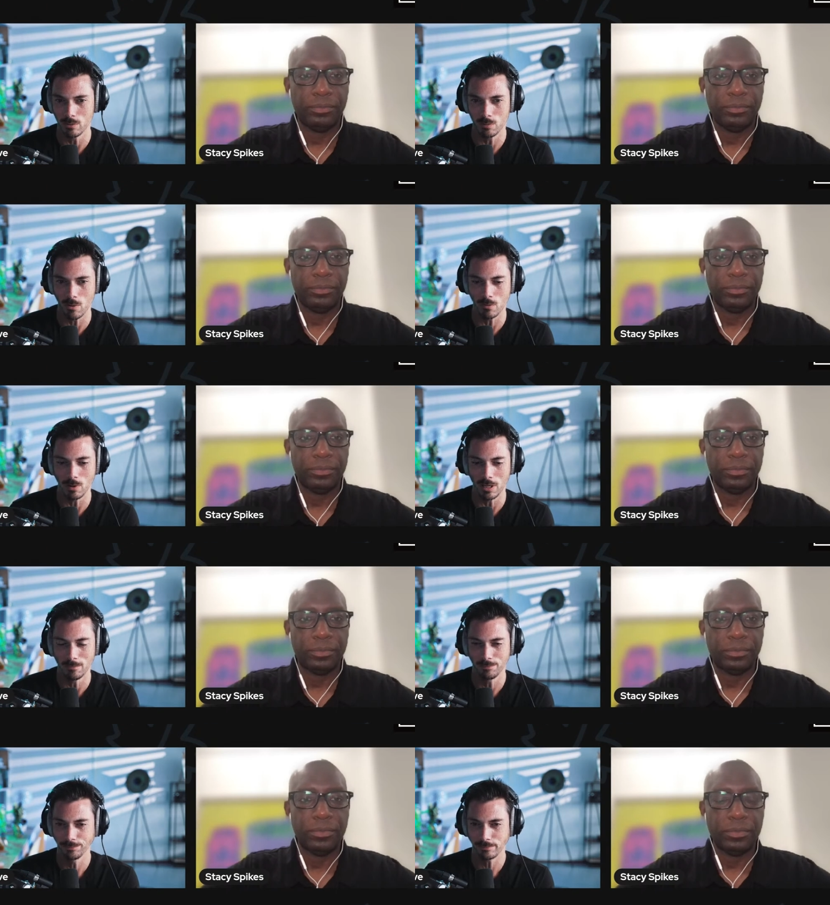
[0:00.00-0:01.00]
Speaker 1: probably
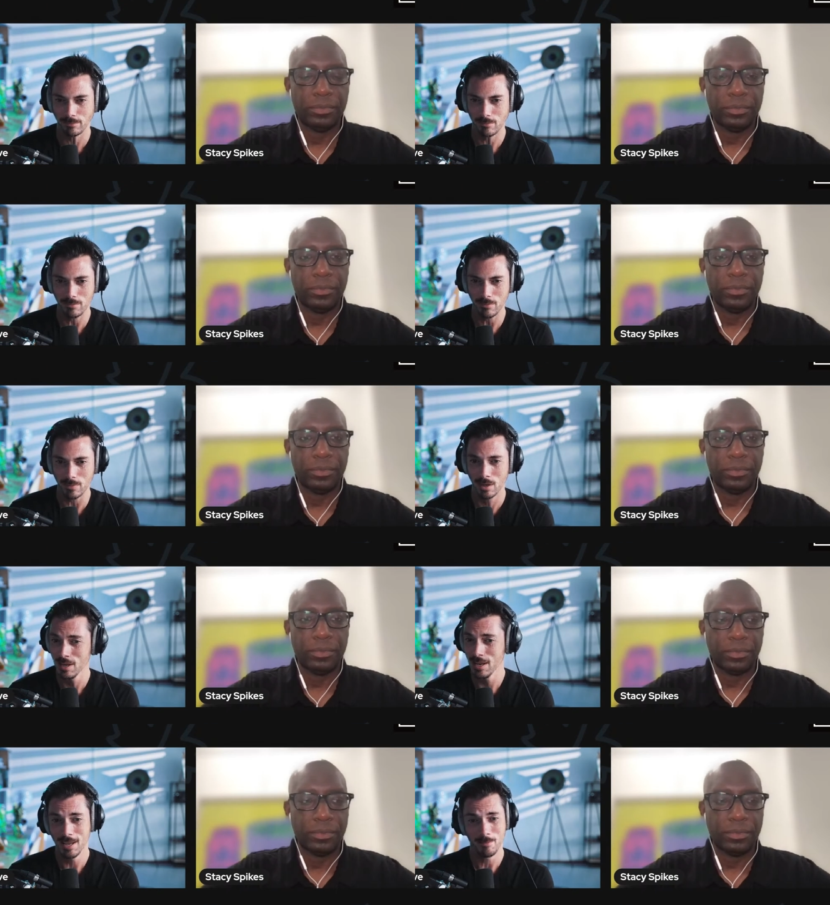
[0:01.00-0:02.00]

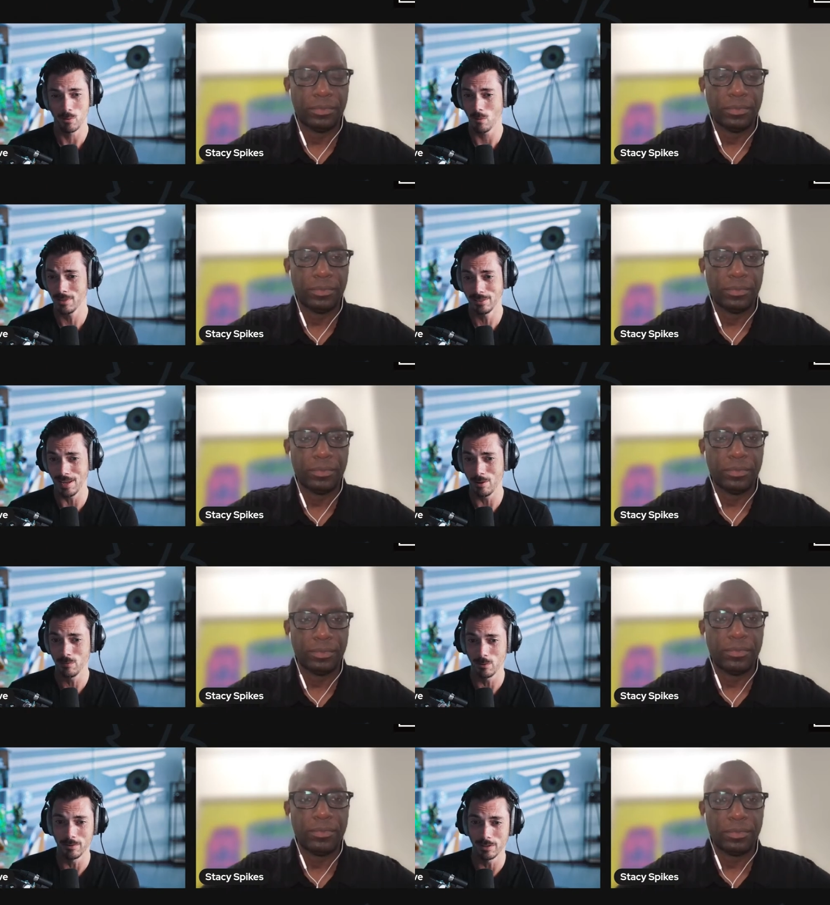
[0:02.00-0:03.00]
probably the
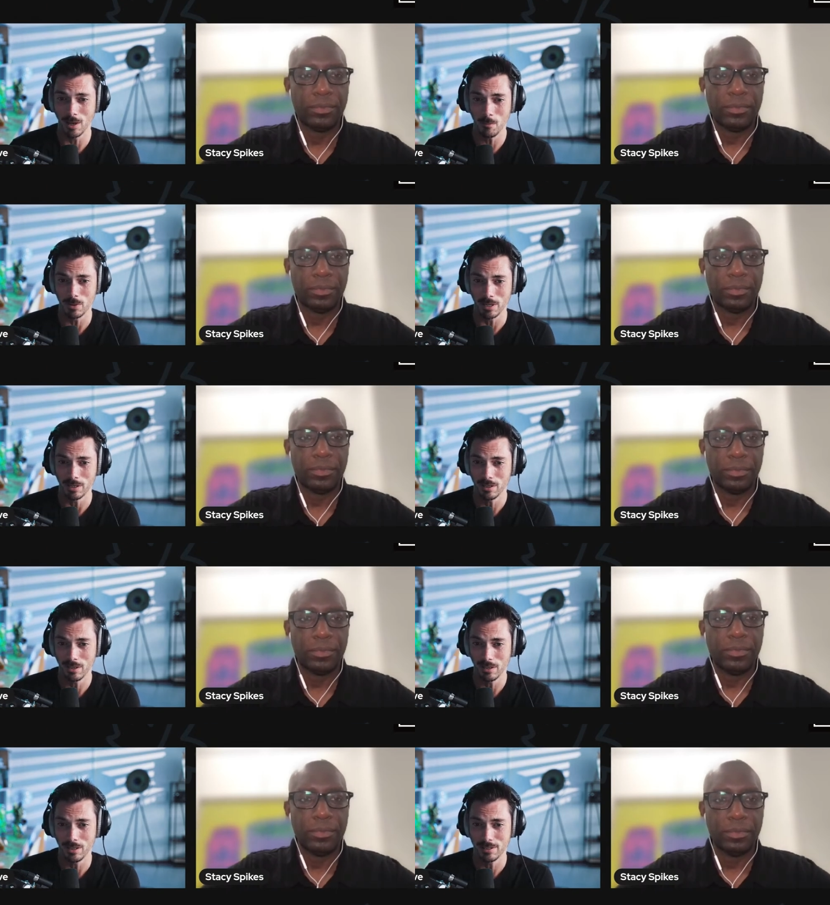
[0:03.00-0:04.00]
downfall of the company.
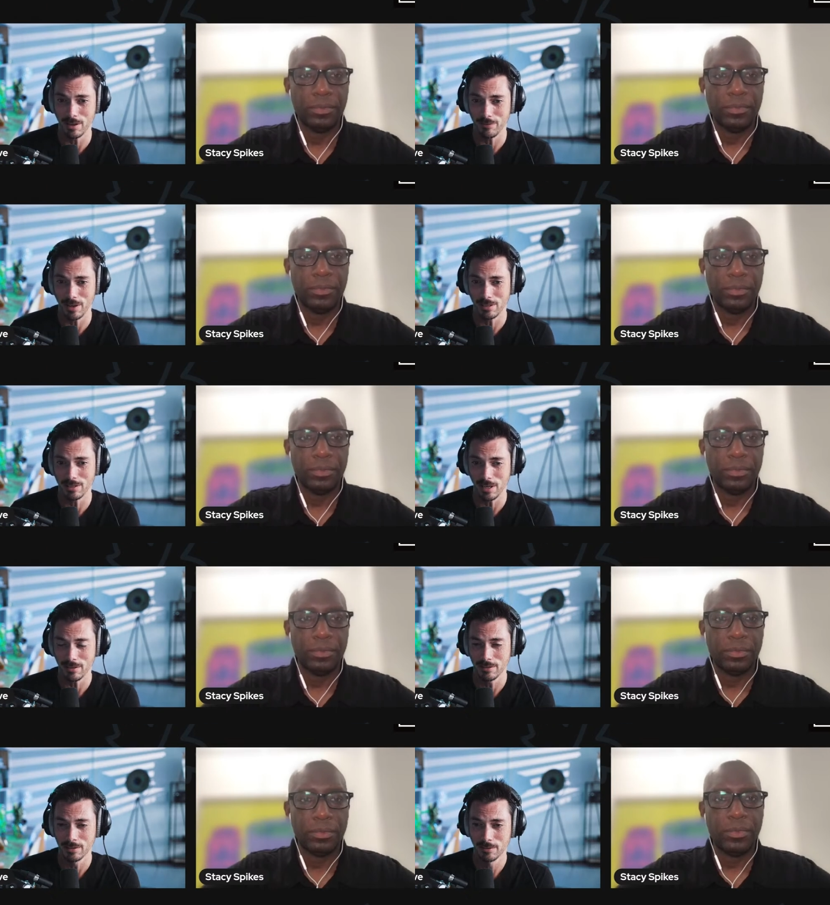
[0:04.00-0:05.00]
Uh, is that fair to say?
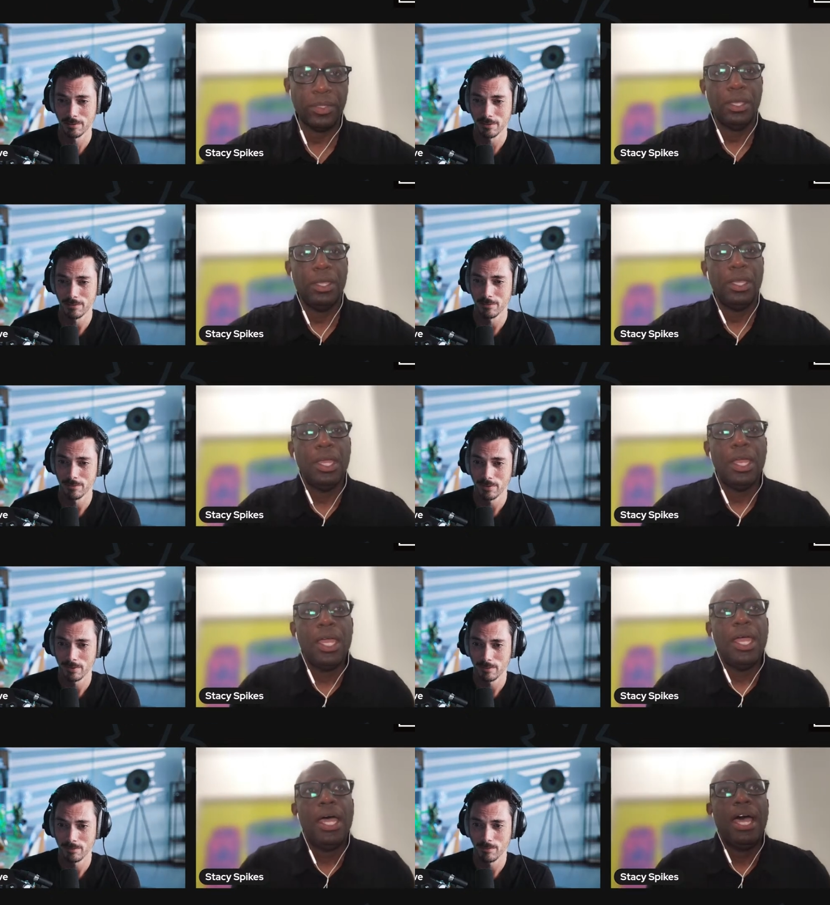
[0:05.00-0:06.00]

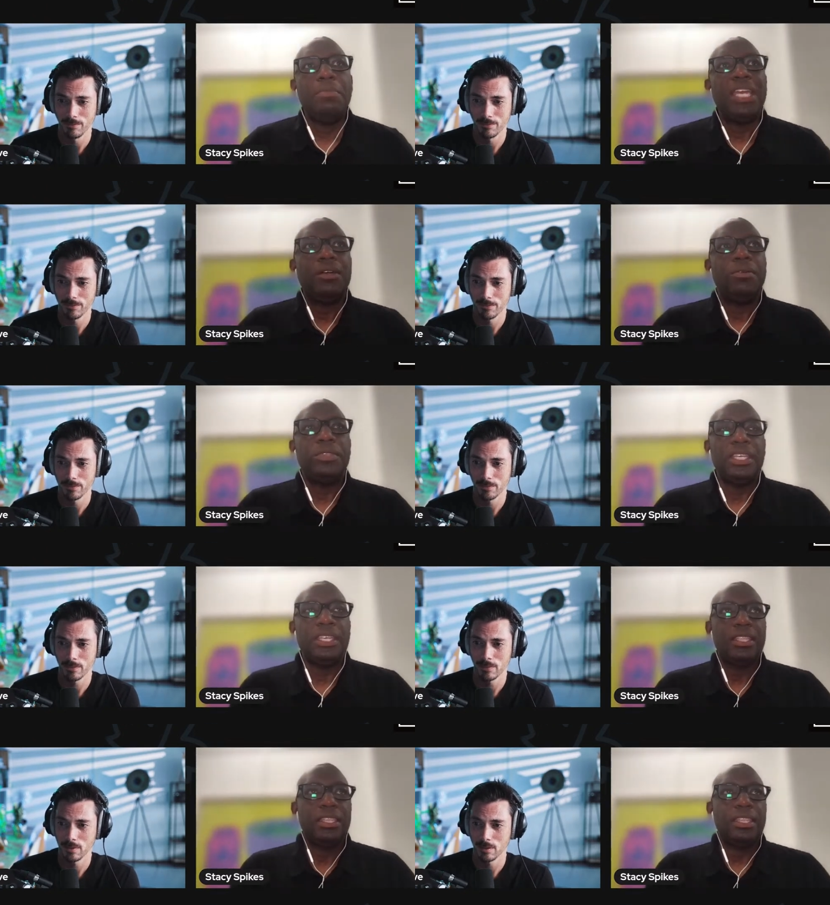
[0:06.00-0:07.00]
Speaker 2: I mean, I don't
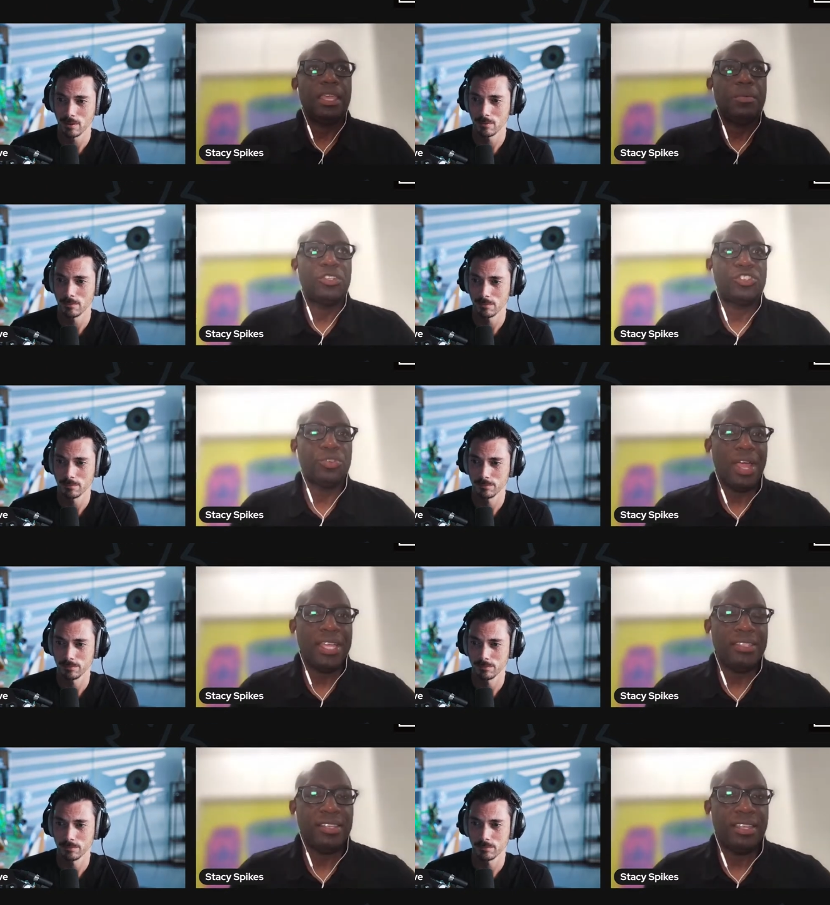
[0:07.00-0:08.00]
think they were
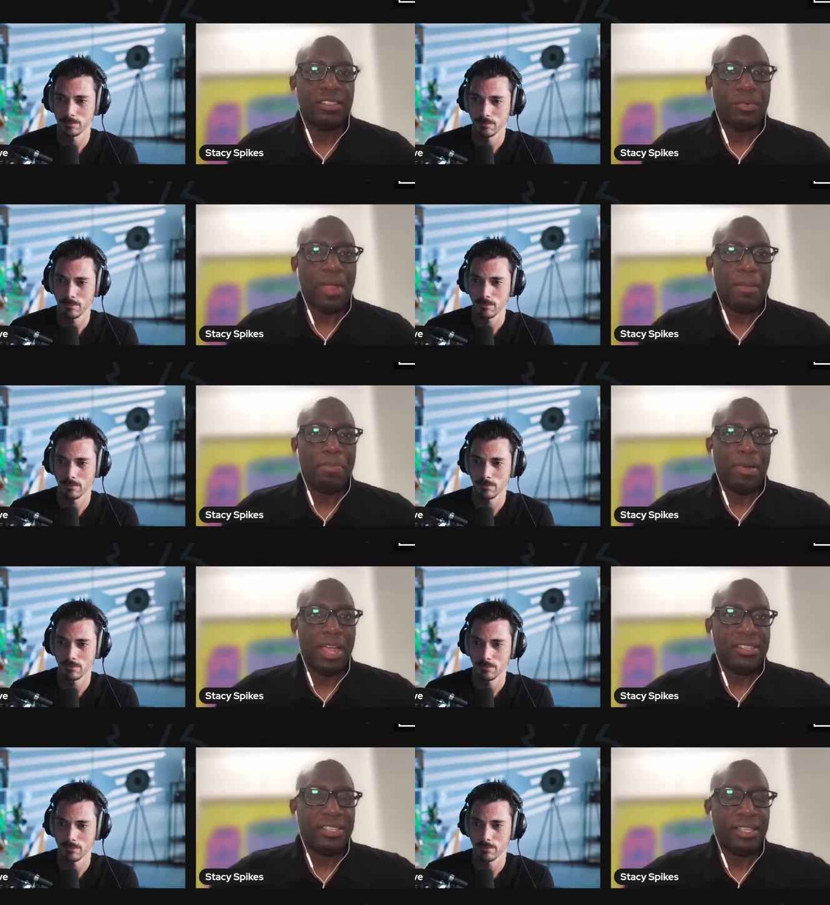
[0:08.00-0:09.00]
trying to get the right
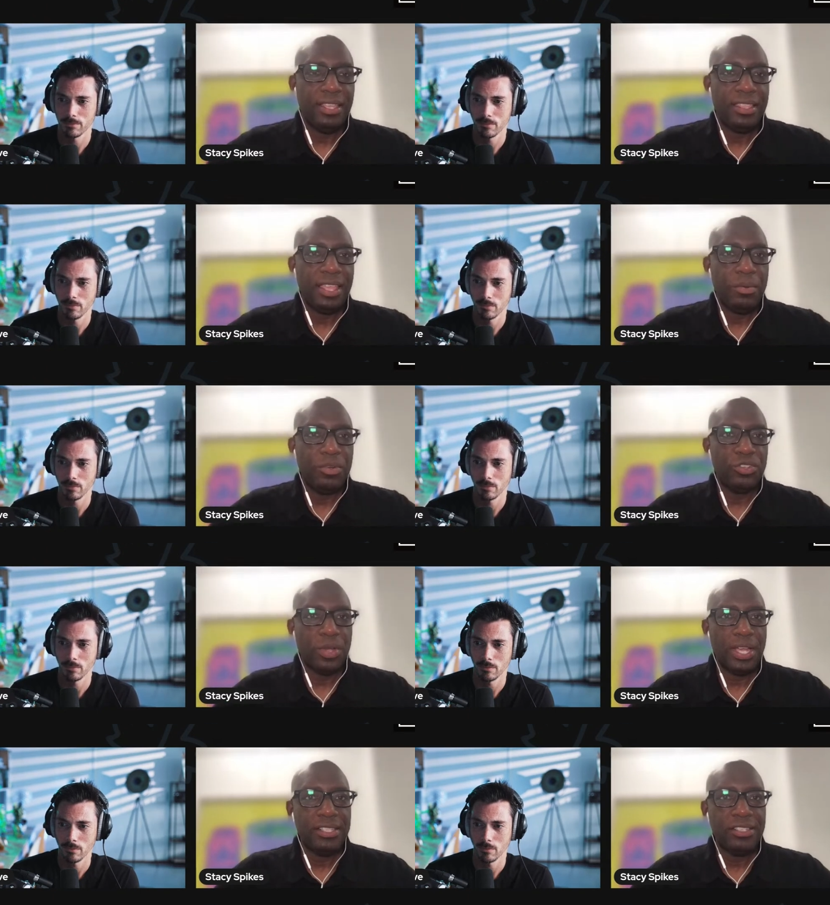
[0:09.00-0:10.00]
price. I think they were
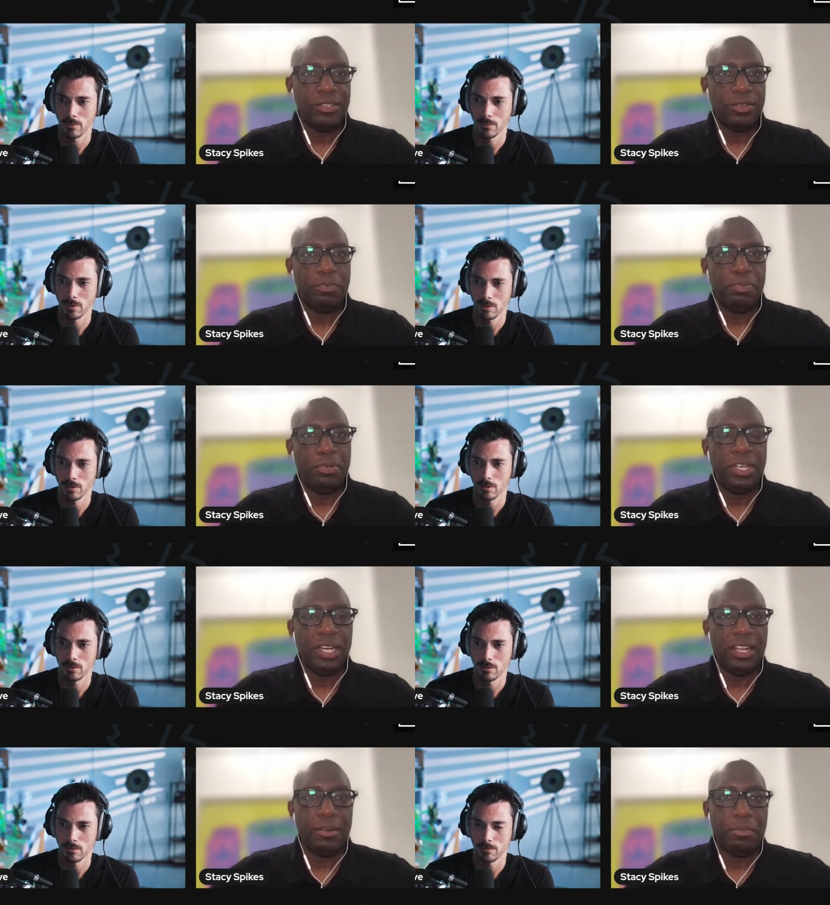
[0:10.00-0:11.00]
trying to put
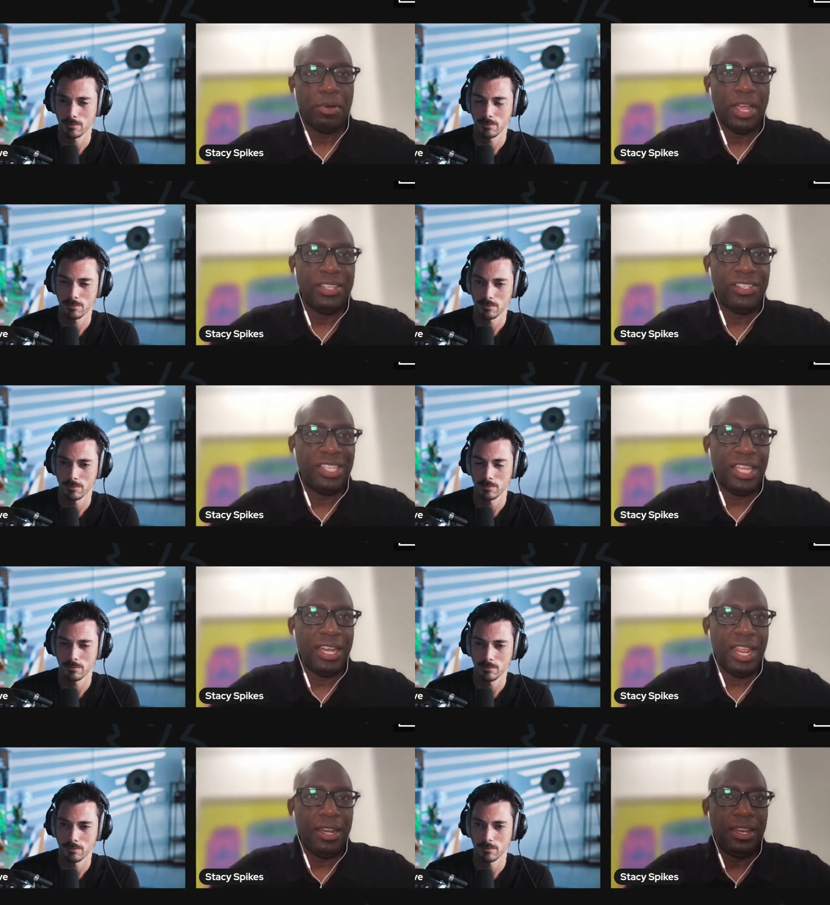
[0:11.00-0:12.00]
it at a price that